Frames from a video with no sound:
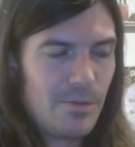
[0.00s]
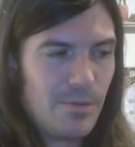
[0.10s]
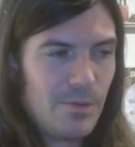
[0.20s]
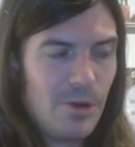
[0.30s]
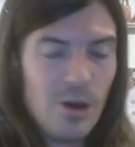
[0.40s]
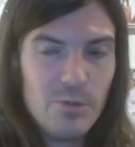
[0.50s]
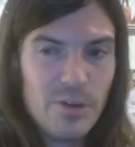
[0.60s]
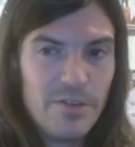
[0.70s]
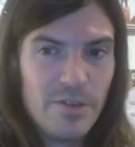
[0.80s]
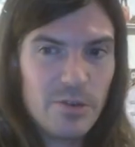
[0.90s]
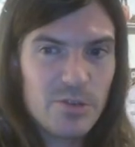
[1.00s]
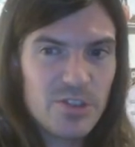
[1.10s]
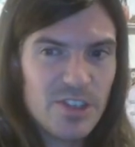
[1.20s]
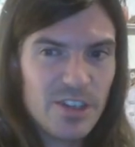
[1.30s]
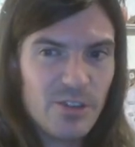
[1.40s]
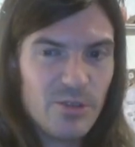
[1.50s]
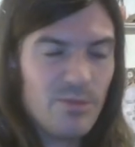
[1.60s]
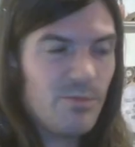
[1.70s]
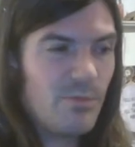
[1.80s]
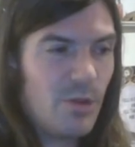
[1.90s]
only focusing on
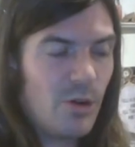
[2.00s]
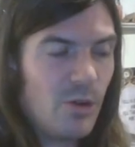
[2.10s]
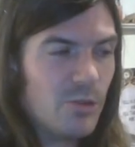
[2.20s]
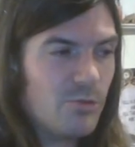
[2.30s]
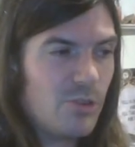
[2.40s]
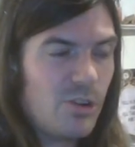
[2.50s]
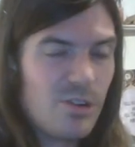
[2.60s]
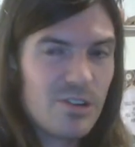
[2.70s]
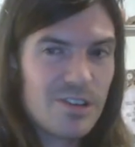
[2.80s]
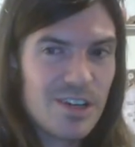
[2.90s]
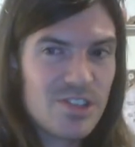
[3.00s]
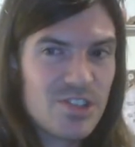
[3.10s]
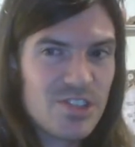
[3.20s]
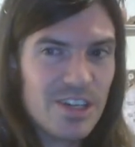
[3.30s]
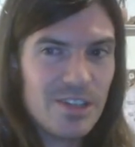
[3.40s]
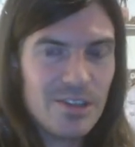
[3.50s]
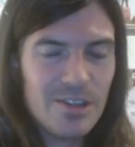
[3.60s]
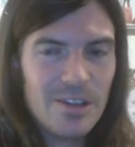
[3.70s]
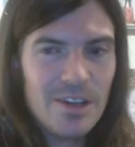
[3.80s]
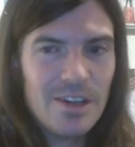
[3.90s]
Honorarch, Castell,
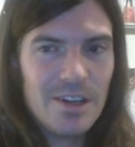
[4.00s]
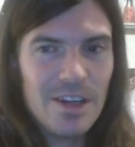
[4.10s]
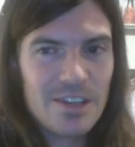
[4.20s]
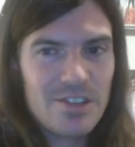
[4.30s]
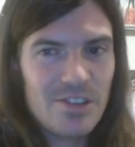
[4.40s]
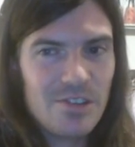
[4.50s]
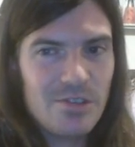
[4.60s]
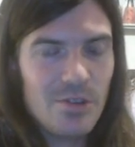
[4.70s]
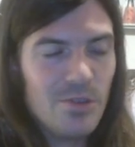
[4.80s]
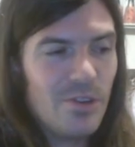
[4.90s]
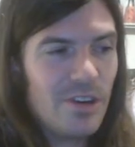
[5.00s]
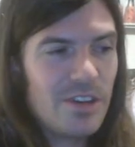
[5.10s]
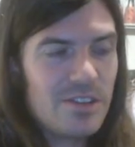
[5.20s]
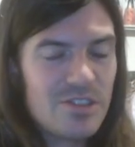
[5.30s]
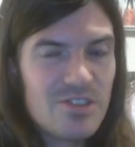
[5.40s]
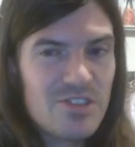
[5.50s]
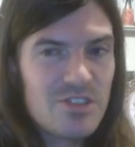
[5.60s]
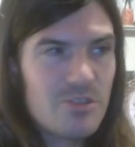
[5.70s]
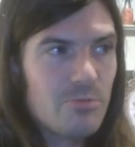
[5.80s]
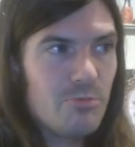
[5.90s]
Exciton Knights,
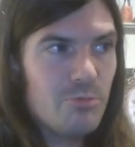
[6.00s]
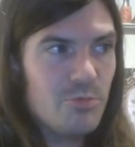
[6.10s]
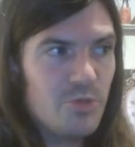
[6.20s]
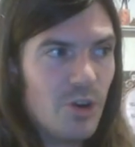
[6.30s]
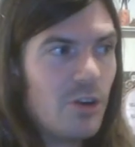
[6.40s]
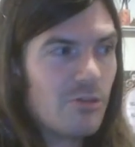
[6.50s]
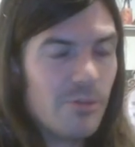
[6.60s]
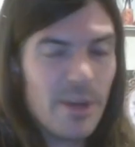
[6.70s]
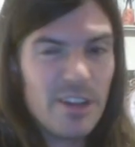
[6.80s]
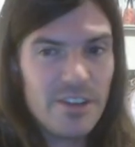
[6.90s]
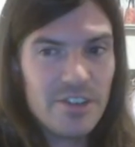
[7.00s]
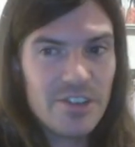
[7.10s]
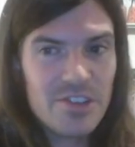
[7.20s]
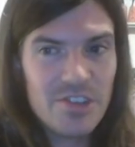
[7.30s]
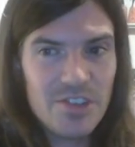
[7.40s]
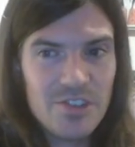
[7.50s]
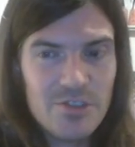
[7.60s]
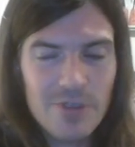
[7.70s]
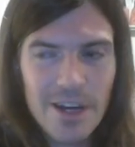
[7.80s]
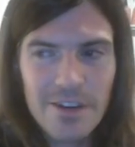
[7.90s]
Dark Rebellion, Xyz
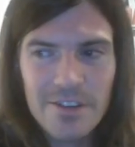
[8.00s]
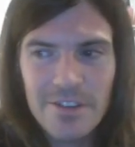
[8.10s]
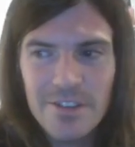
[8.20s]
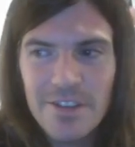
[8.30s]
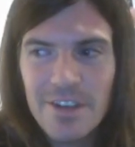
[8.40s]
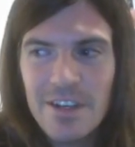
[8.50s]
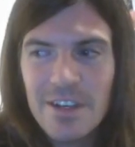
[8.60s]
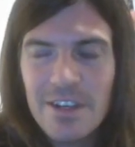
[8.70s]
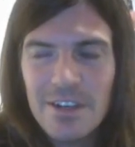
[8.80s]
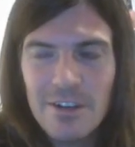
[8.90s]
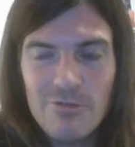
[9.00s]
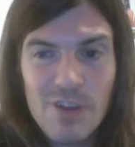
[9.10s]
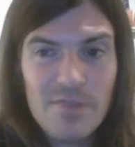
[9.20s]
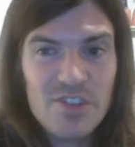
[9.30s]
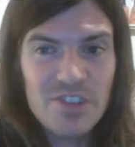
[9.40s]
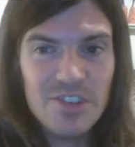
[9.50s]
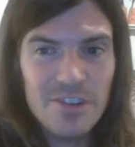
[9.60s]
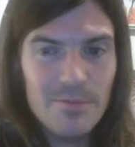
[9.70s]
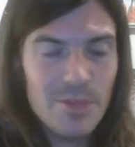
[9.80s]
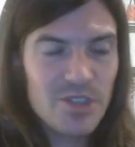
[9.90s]
Dragon, Rhapsody, and
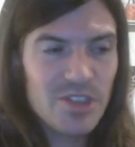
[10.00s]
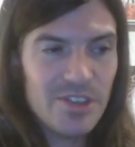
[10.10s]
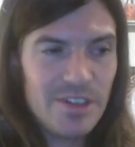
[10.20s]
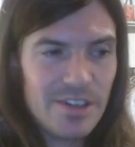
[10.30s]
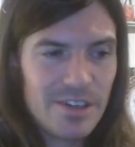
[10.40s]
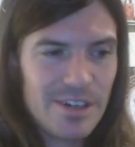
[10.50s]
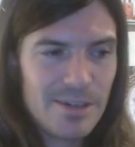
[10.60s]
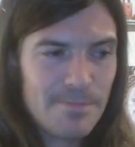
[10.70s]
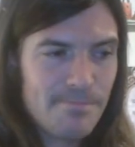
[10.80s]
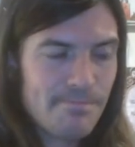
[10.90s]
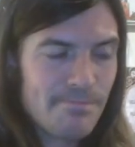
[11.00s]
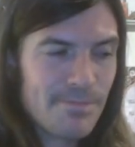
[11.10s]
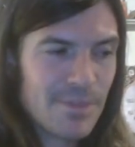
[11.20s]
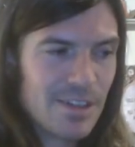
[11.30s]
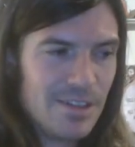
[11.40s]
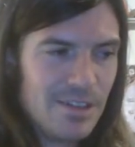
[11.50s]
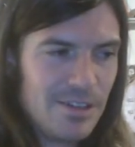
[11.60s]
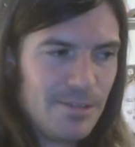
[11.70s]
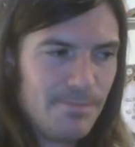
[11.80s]
Berserk. I